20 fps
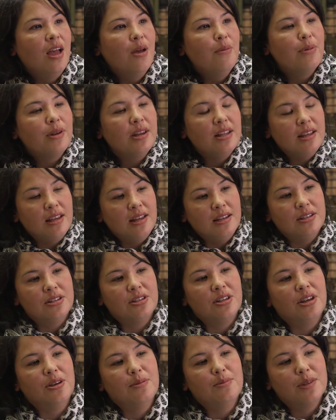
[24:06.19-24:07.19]
But in
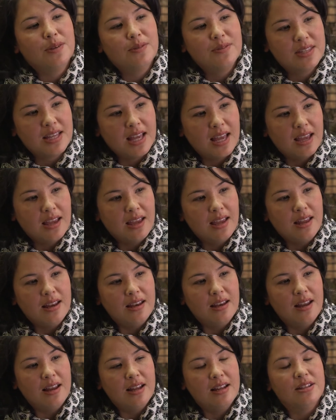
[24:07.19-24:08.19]
terms
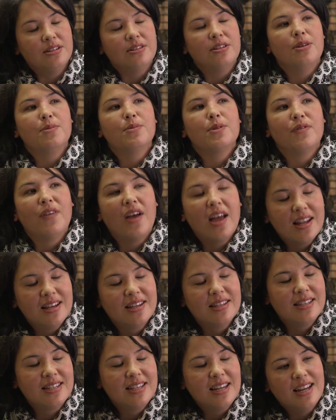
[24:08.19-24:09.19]
of
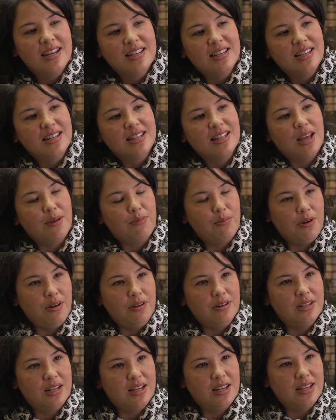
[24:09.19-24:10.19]
understanding their
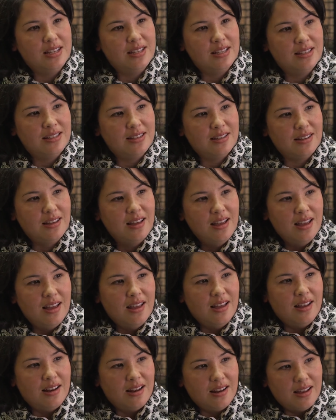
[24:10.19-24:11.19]
protests,
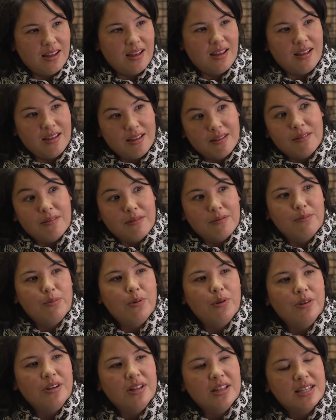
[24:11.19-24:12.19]
I've
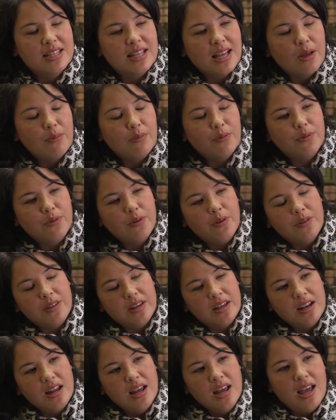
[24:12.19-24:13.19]
pointed this out before,
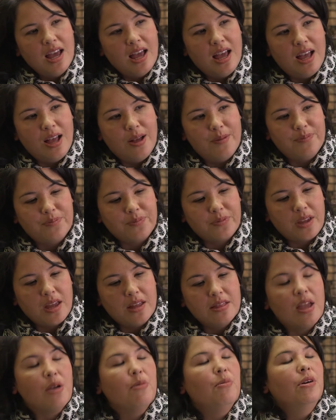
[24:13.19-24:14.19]
that
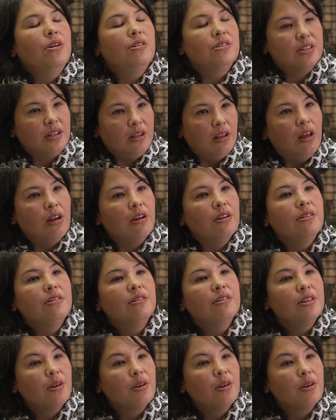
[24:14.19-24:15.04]
they weren't alone.